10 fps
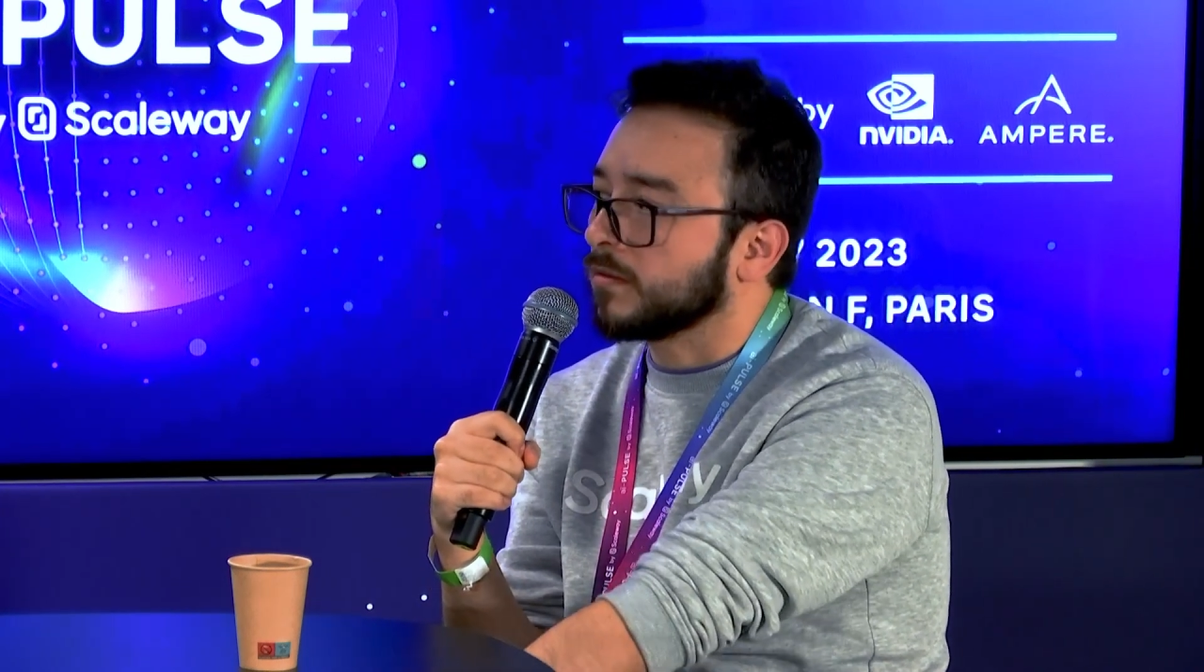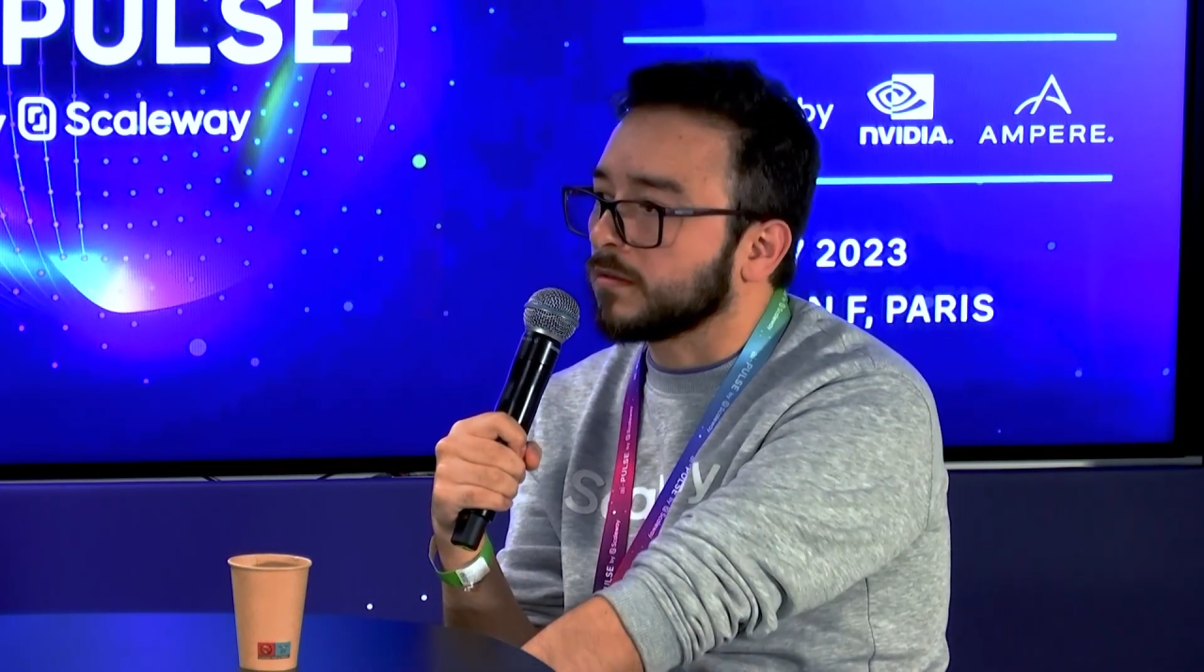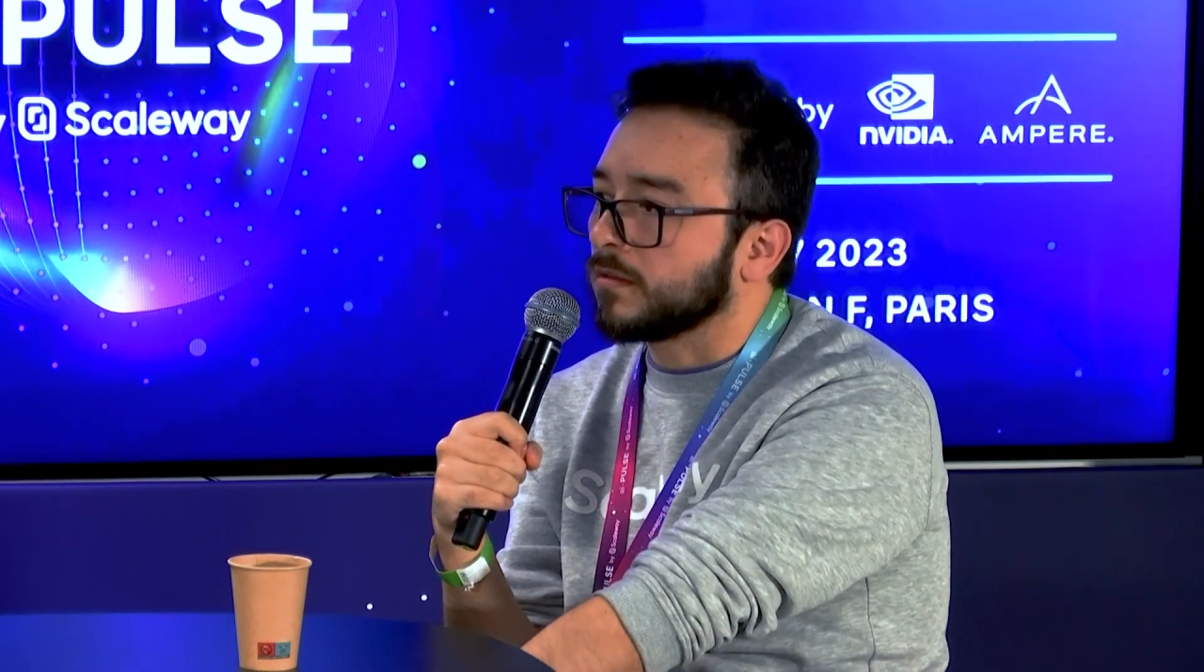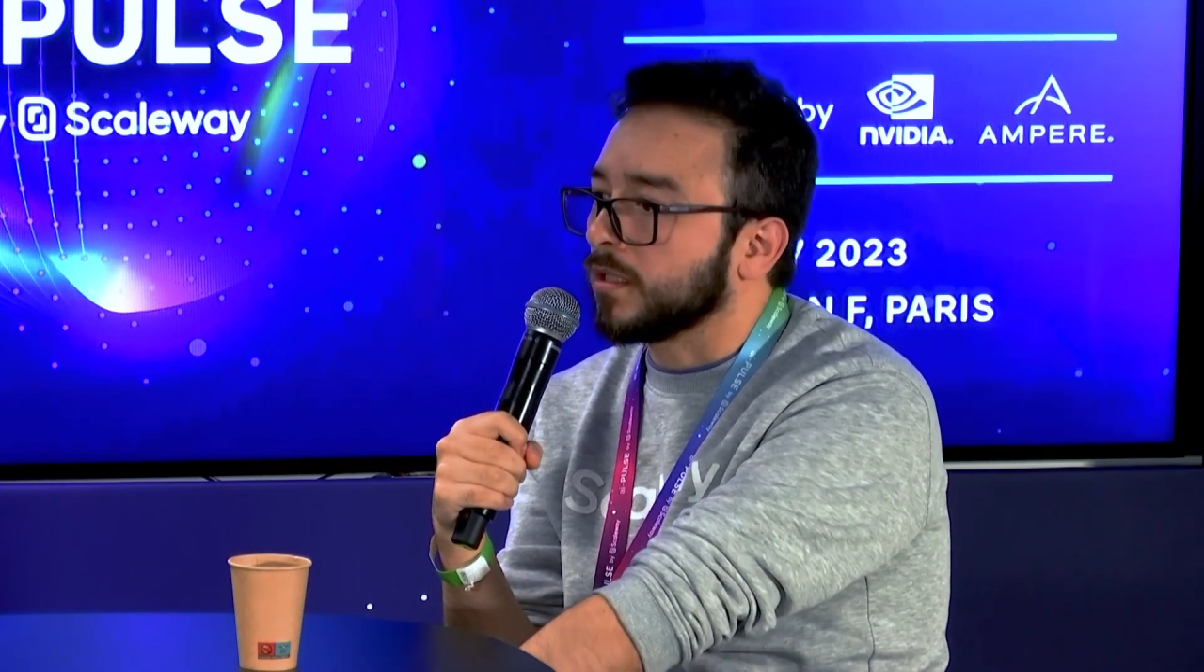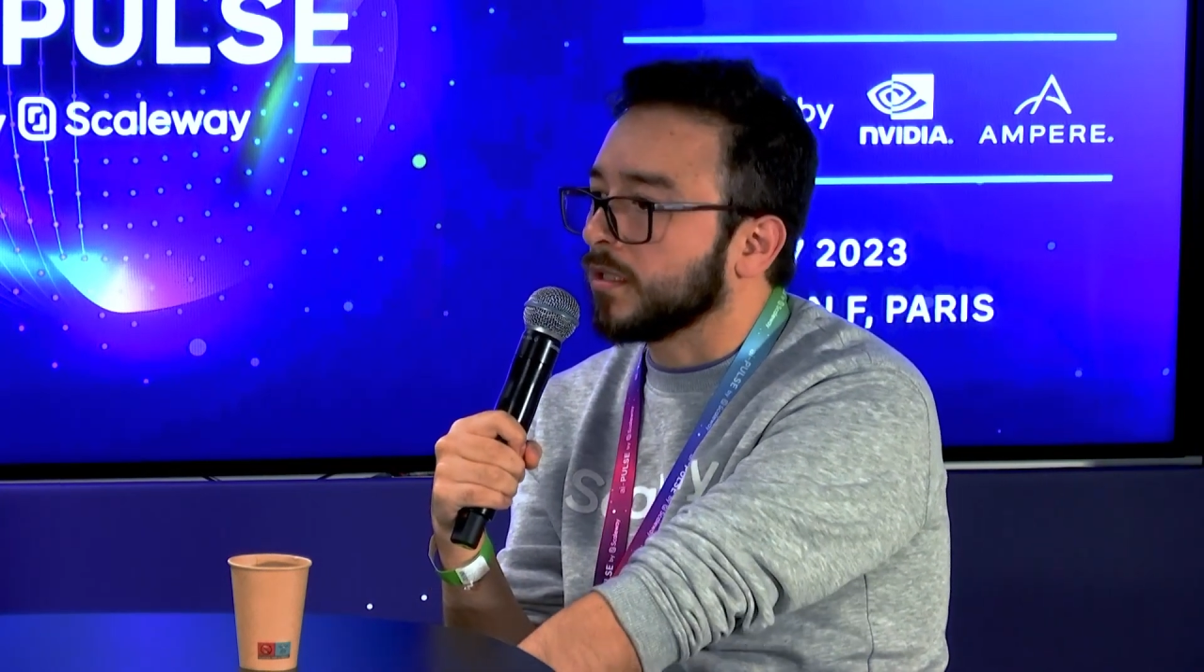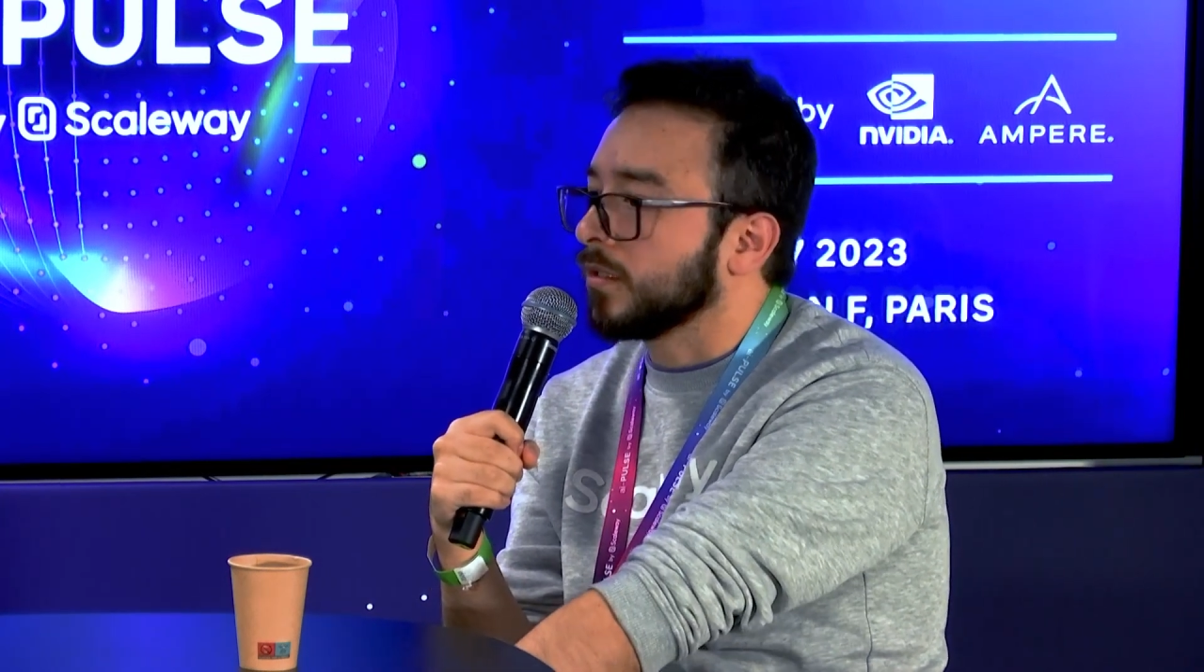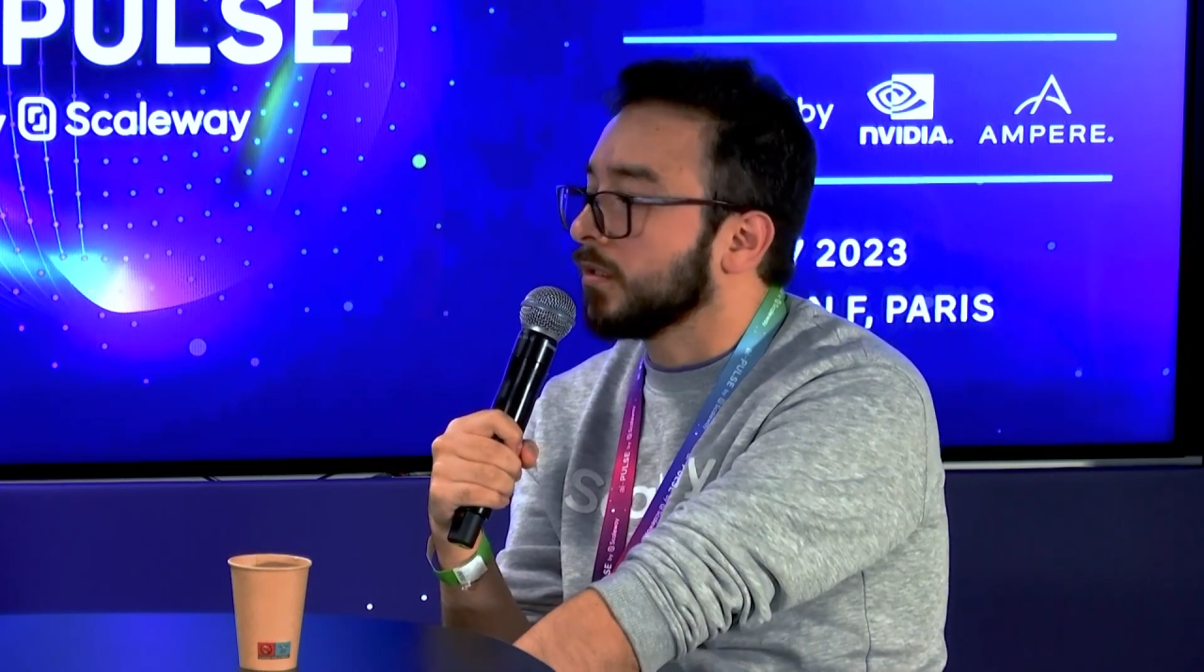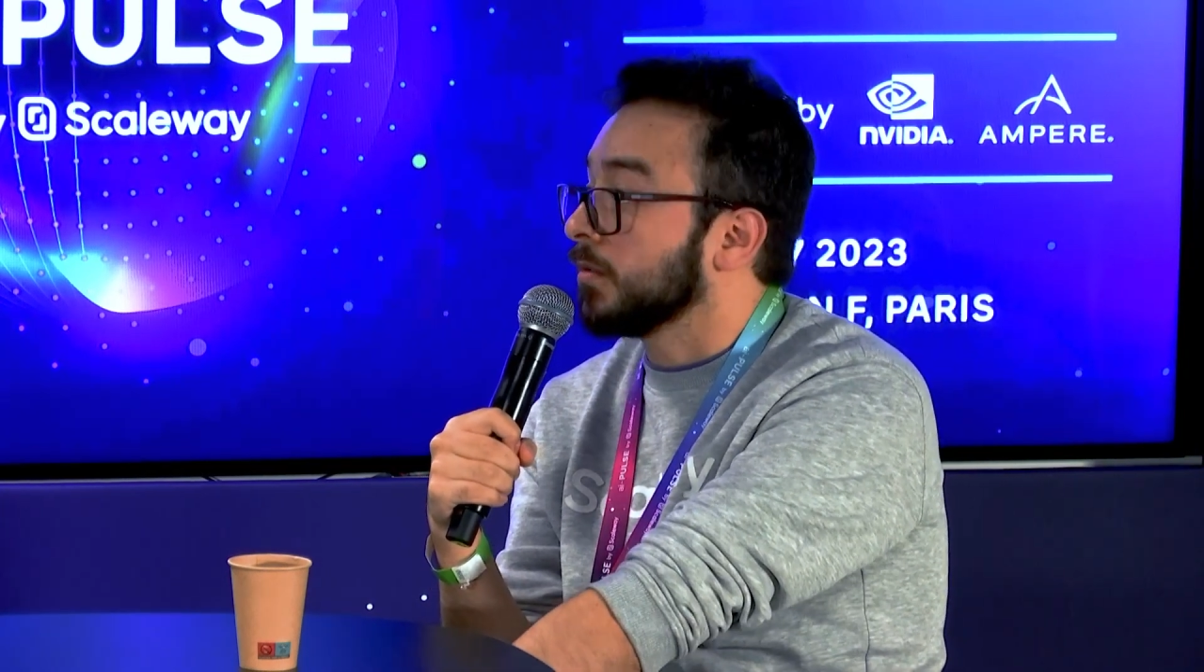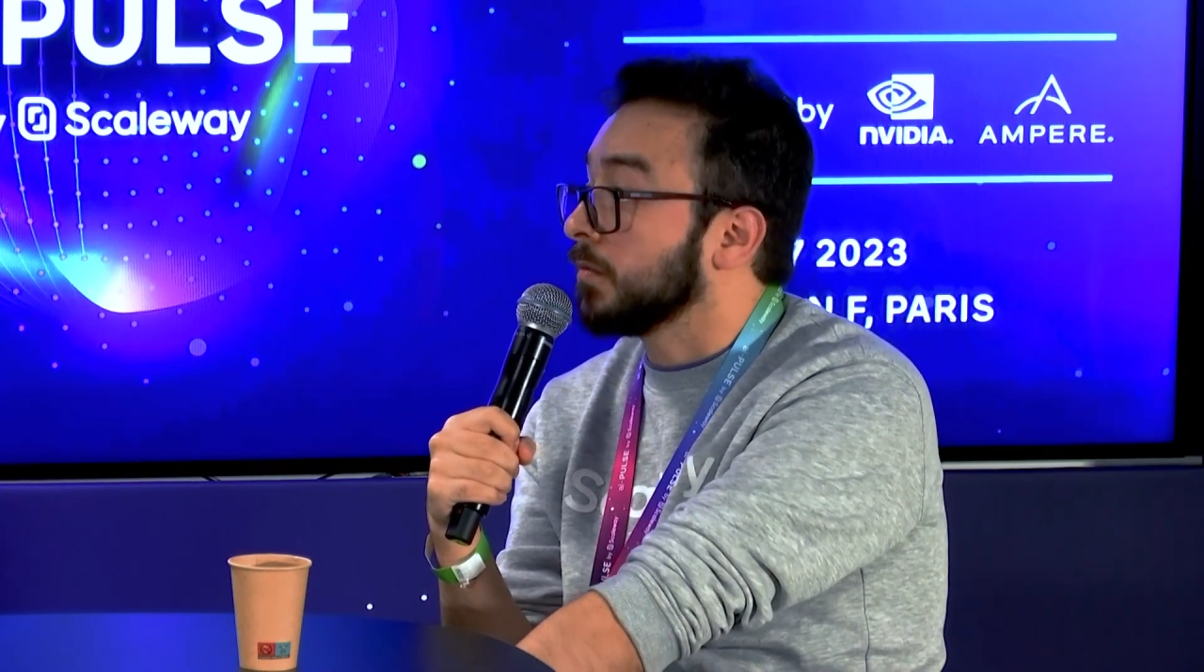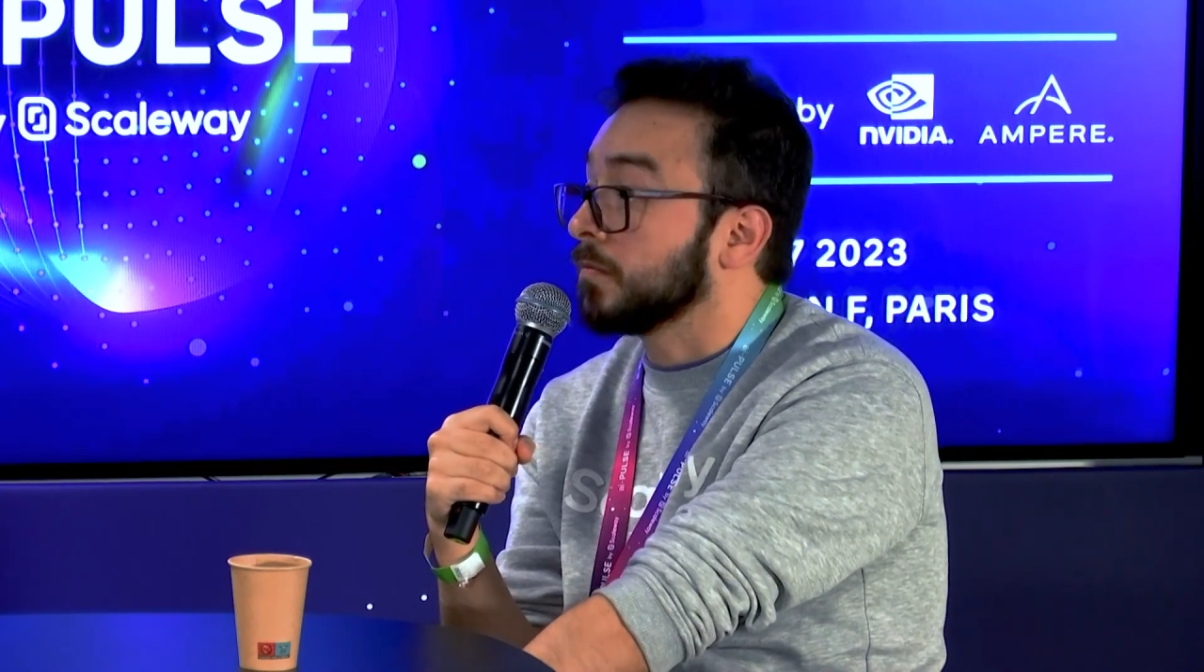or